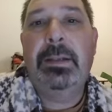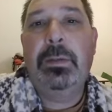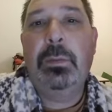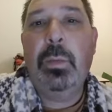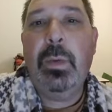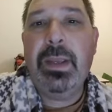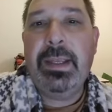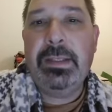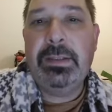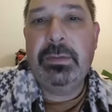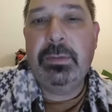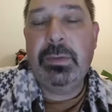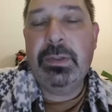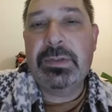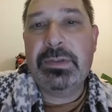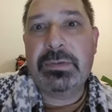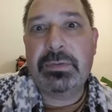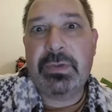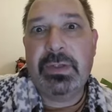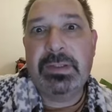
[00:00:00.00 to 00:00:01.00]
way to
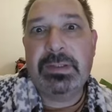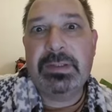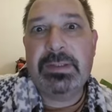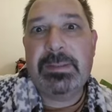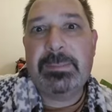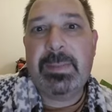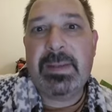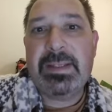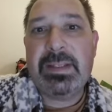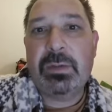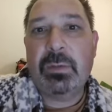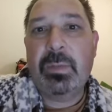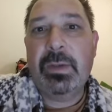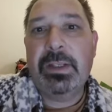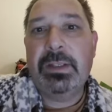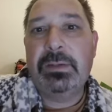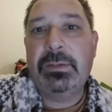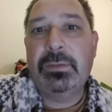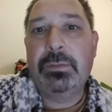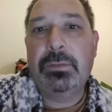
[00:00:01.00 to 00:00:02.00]
illustrate this, best
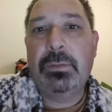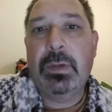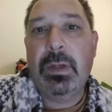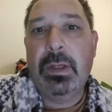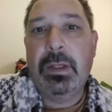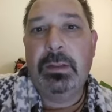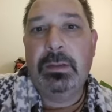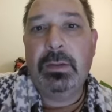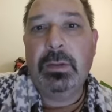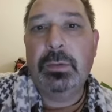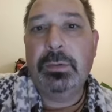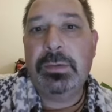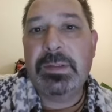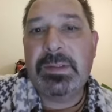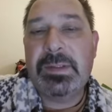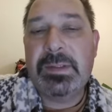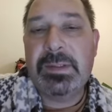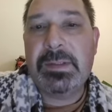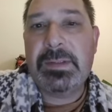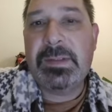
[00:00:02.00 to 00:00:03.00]
way to
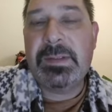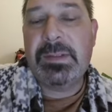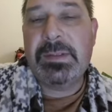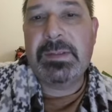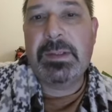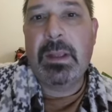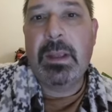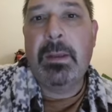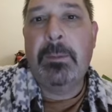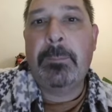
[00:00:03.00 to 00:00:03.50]
notice this is,